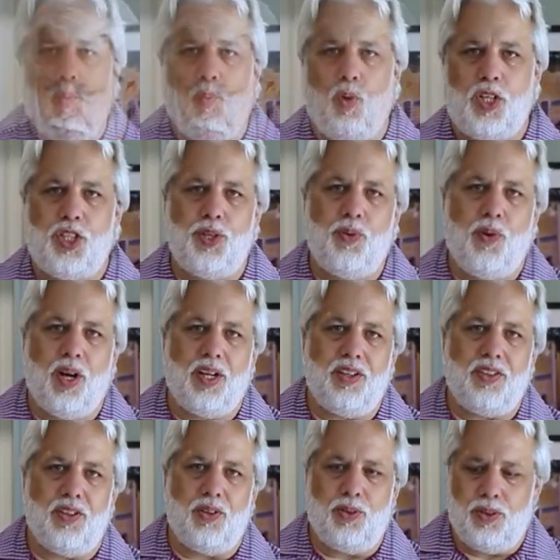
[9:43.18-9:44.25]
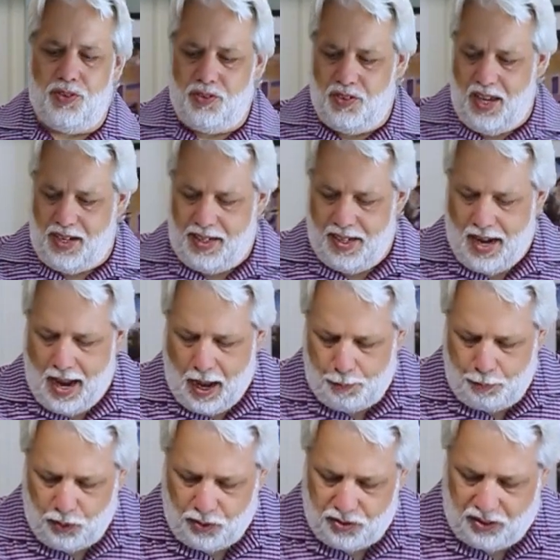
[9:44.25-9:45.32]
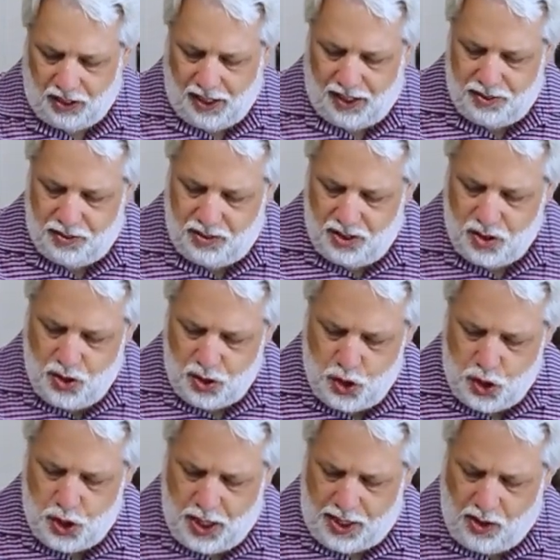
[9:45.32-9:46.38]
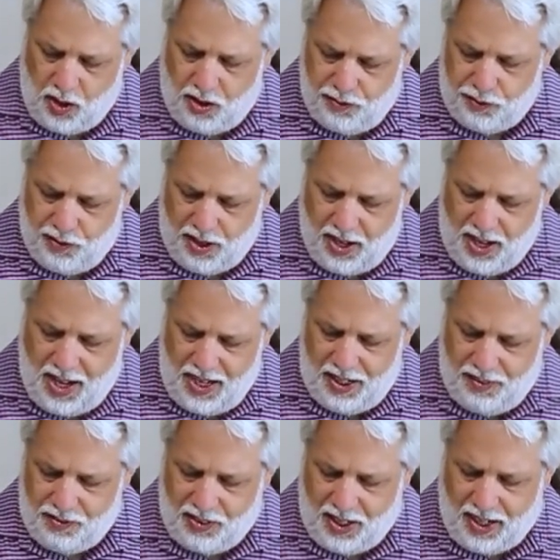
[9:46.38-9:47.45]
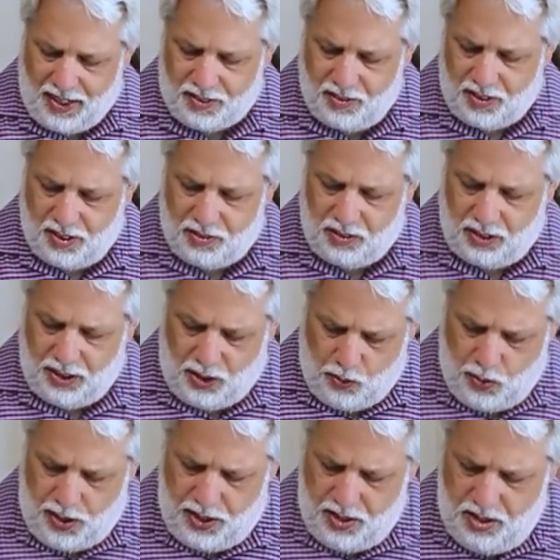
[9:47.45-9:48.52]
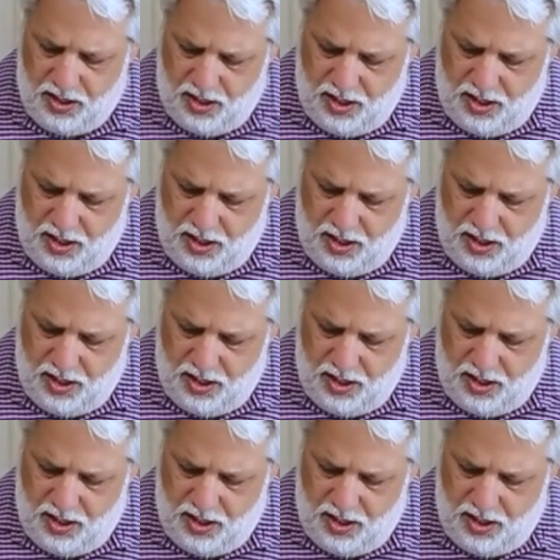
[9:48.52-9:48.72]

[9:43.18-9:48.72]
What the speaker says: What you want to do is take an apple slice and just shake off any of the excess liquid.